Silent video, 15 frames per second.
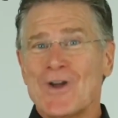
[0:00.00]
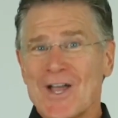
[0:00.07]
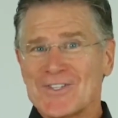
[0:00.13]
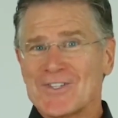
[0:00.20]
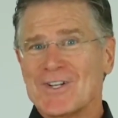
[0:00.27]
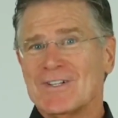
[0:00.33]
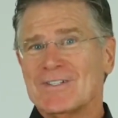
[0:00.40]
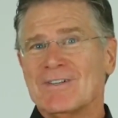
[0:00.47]

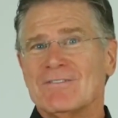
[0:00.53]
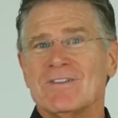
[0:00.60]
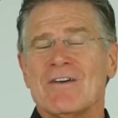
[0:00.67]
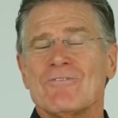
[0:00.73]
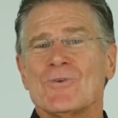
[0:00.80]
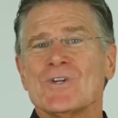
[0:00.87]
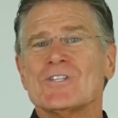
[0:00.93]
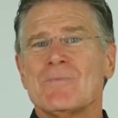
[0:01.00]
president of
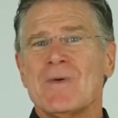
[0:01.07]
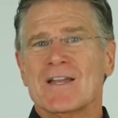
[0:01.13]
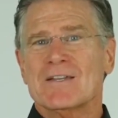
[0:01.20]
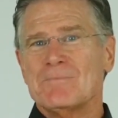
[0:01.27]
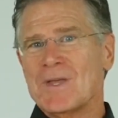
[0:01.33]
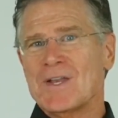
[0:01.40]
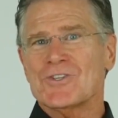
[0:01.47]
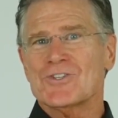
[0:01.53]
Love and
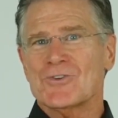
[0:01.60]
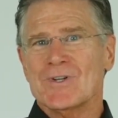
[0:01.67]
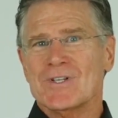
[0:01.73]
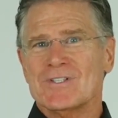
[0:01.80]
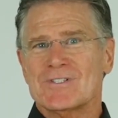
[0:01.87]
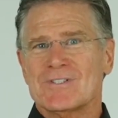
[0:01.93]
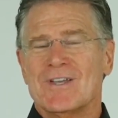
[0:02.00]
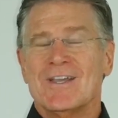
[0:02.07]
Respect
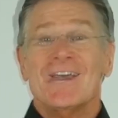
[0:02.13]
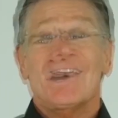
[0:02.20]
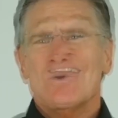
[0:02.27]
Ministries.